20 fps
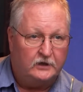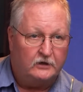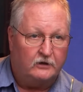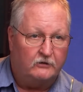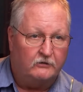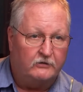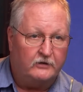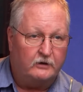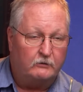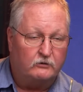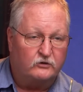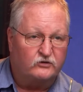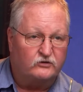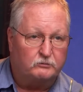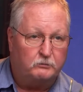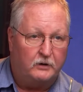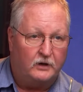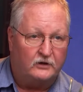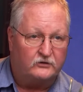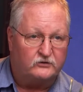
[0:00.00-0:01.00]
Their
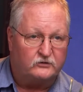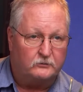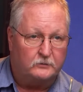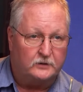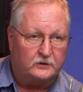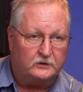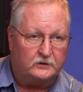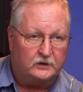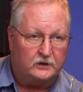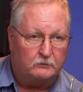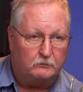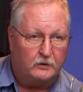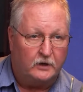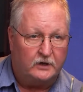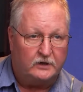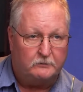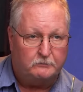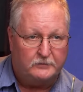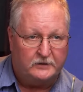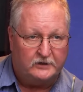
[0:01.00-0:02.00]
responsibility, in my
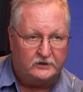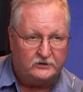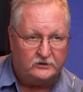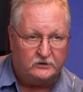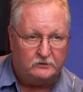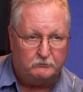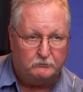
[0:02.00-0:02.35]
opinion,